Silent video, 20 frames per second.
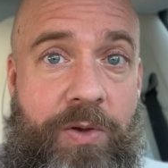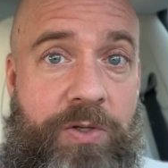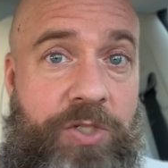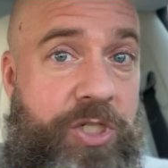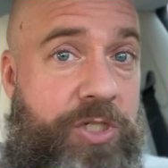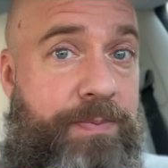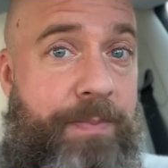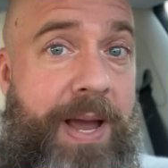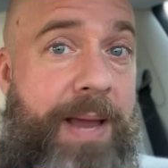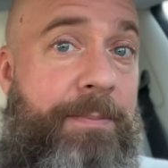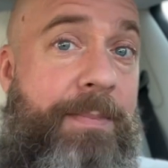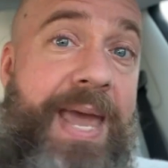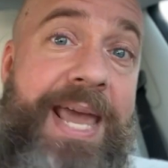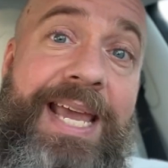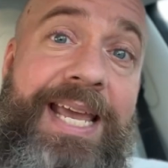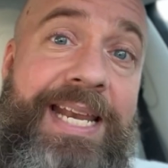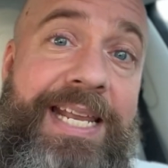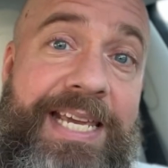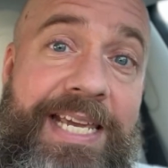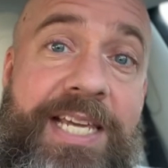Just might
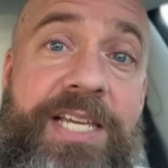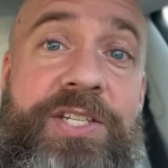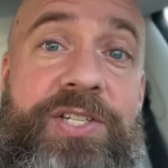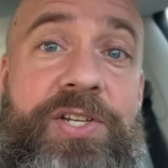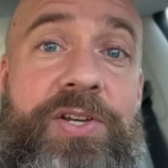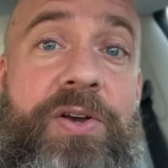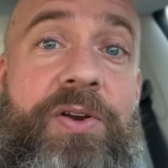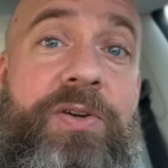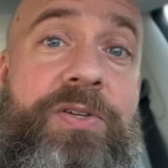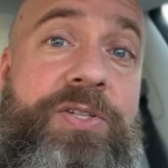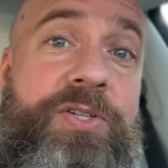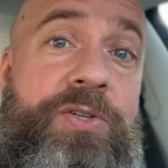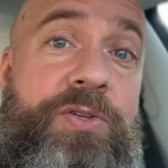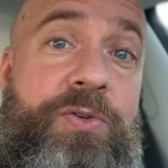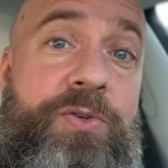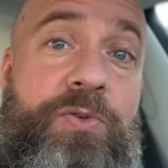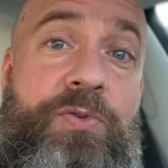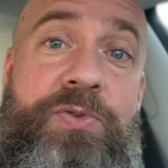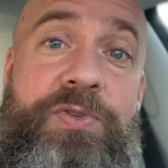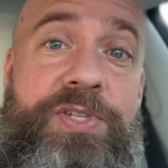make it easier
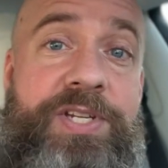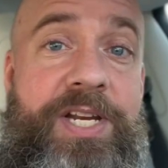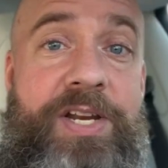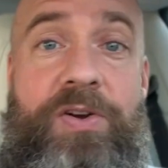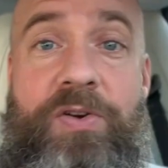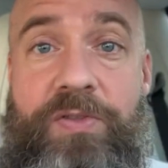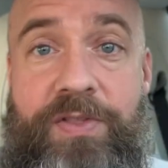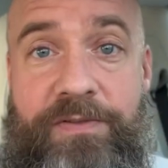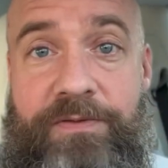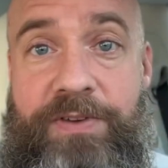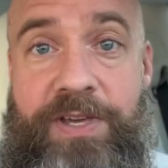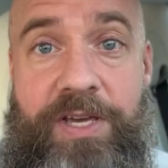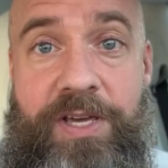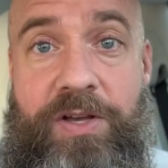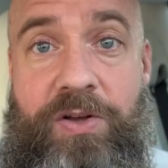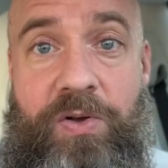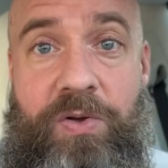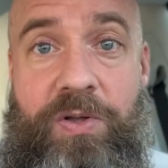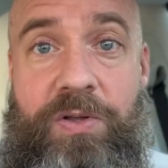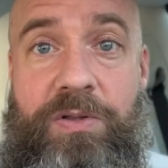to steer the
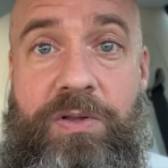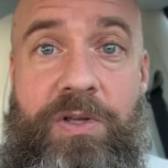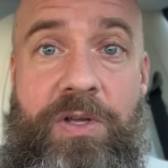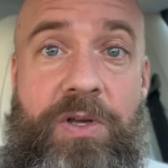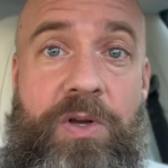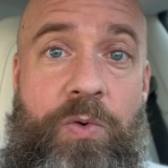vehicle